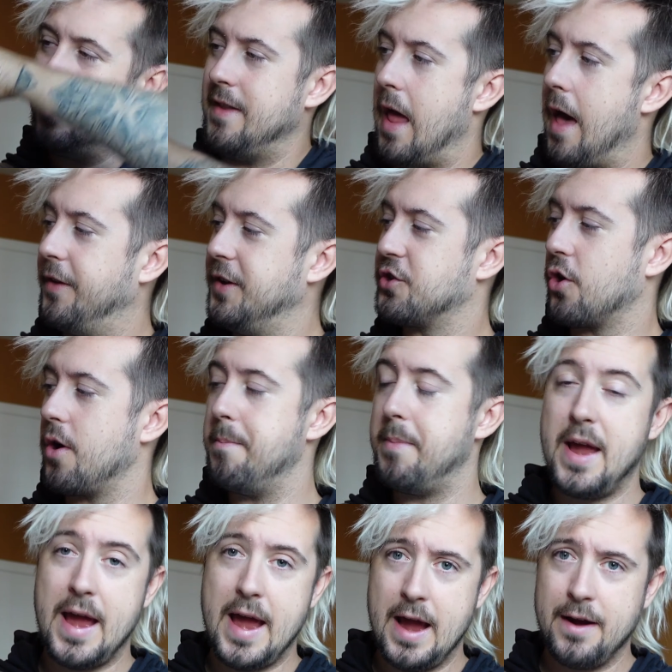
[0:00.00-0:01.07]
Now, these are a
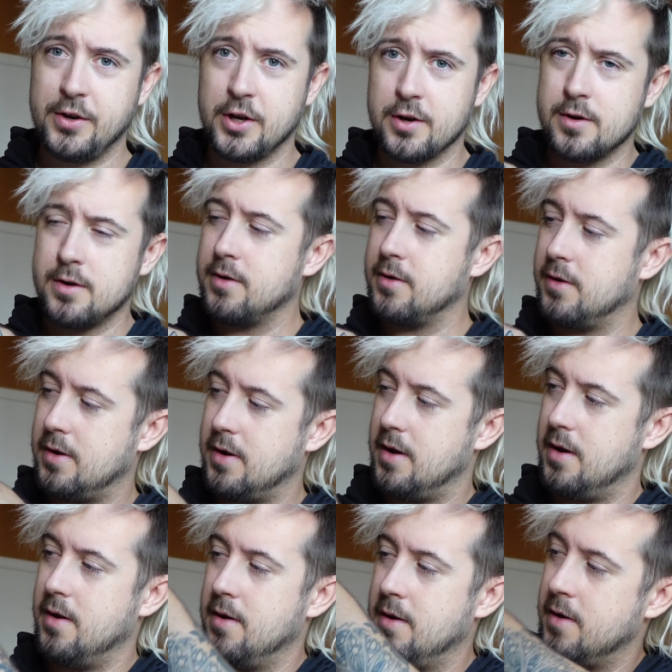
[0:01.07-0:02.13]
bit heavier
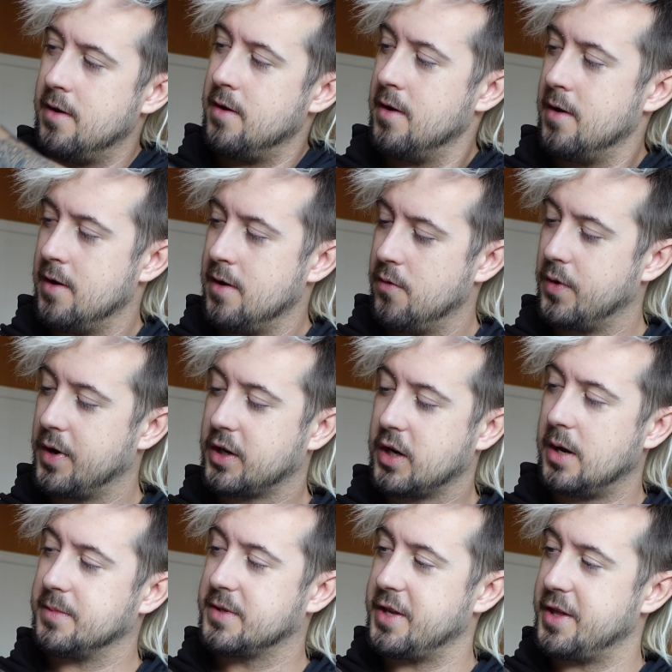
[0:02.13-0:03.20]
when it
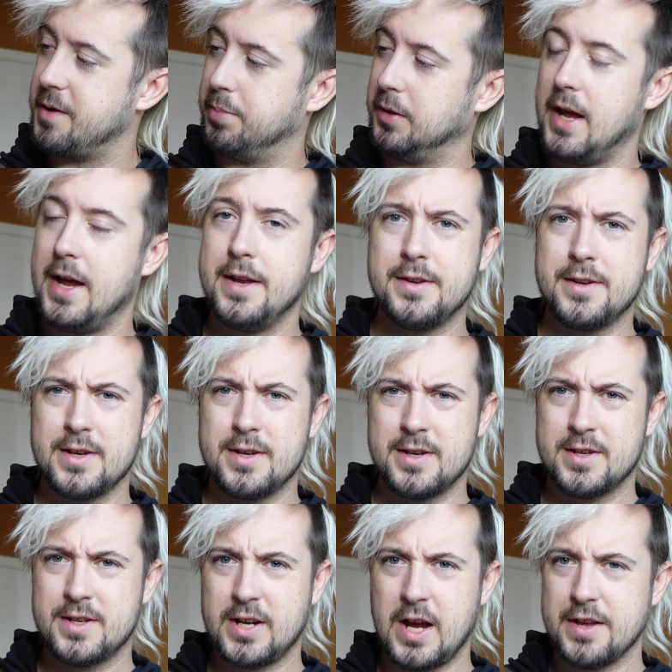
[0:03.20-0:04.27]
comes to the blend.
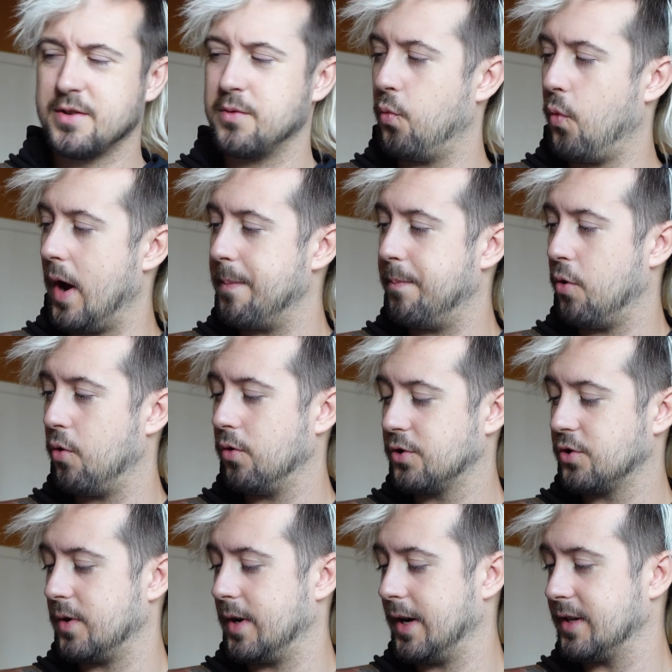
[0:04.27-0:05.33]
It's got some white pull
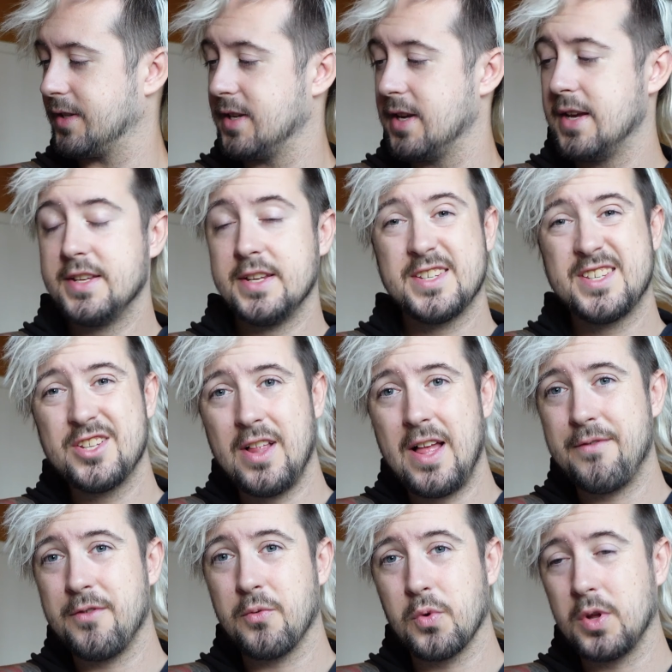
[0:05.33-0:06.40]
strings. Still
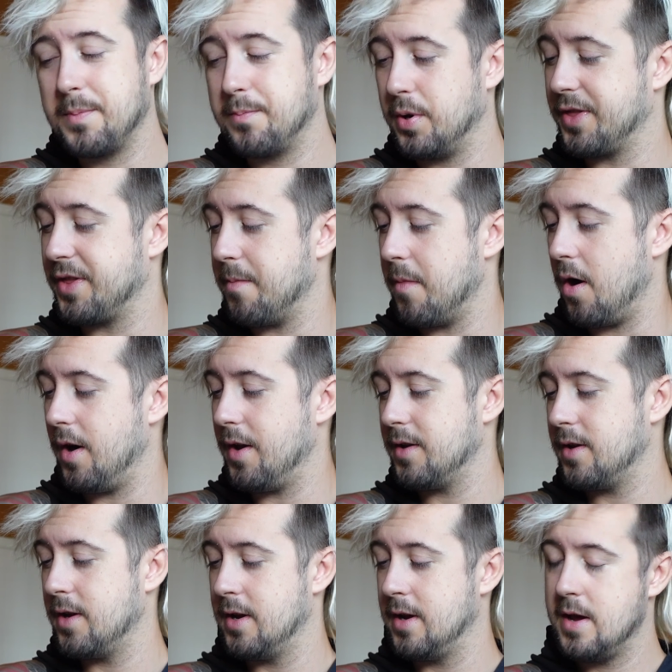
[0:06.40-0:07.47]
haven't really put them on.
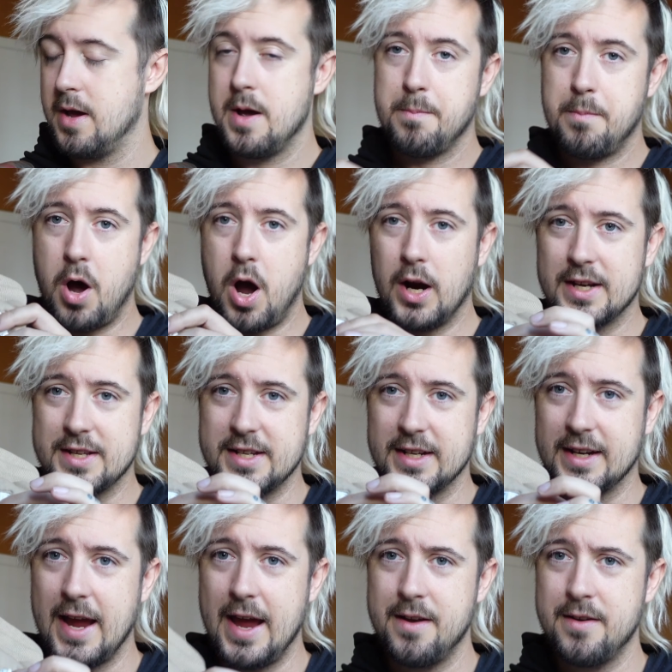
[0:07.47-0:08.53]
Pockets
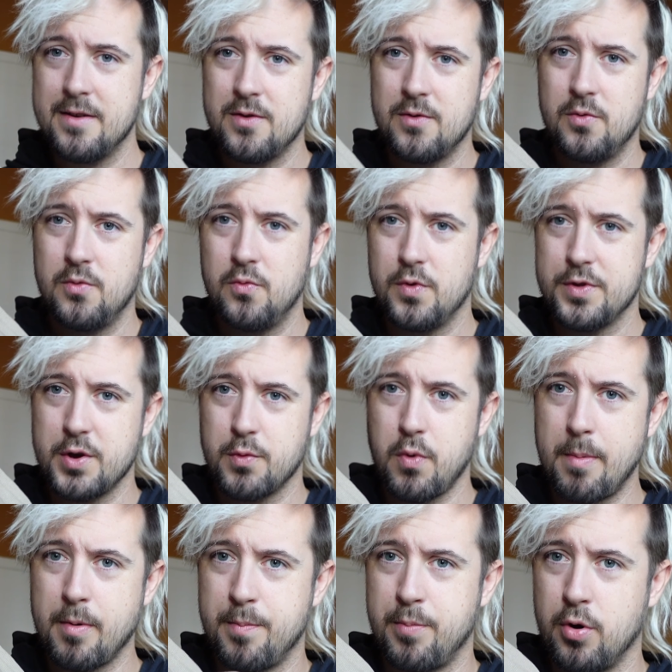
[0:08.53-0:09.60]
again, with the
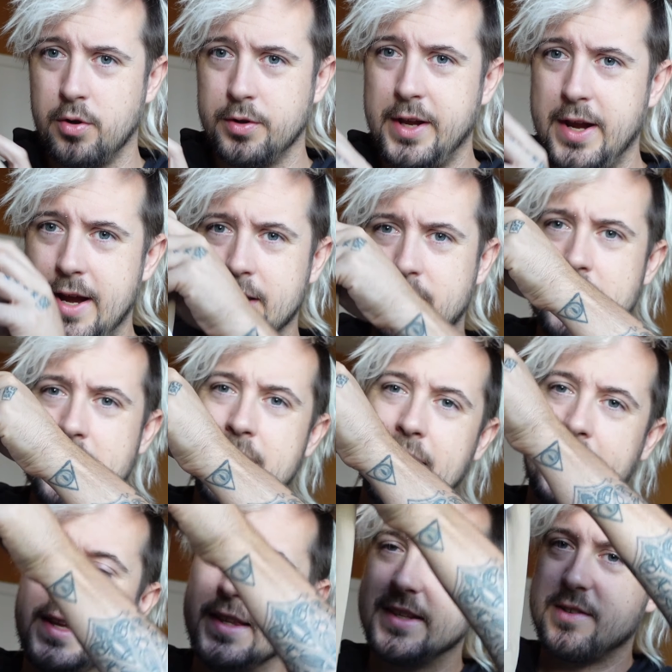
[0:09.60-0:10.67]
rubber pull tag,
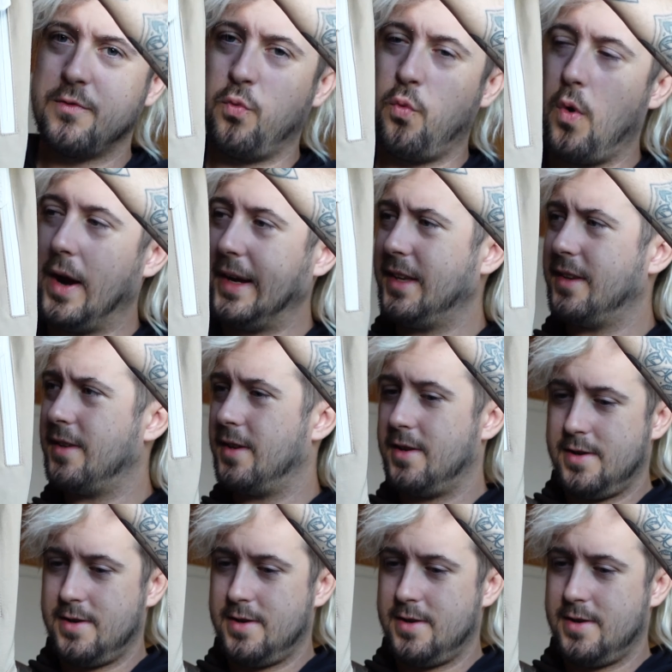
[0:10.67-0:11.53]
hints of white.